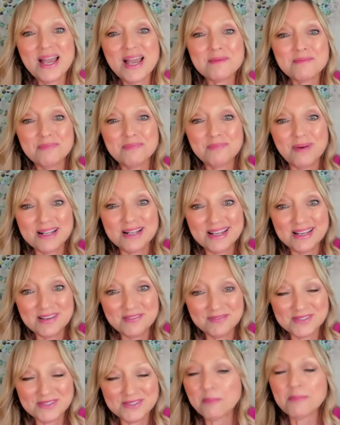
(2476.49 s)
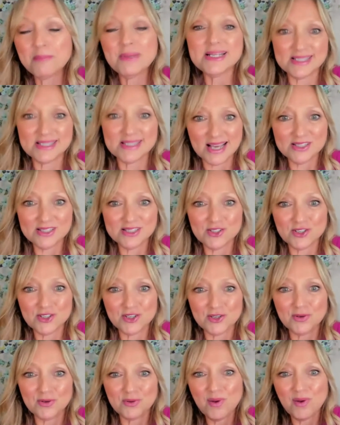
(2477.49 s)
But if somebody says to
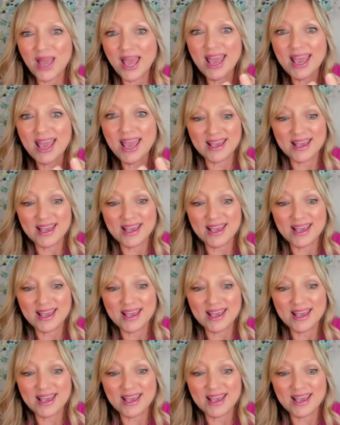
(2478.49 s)
you, hey,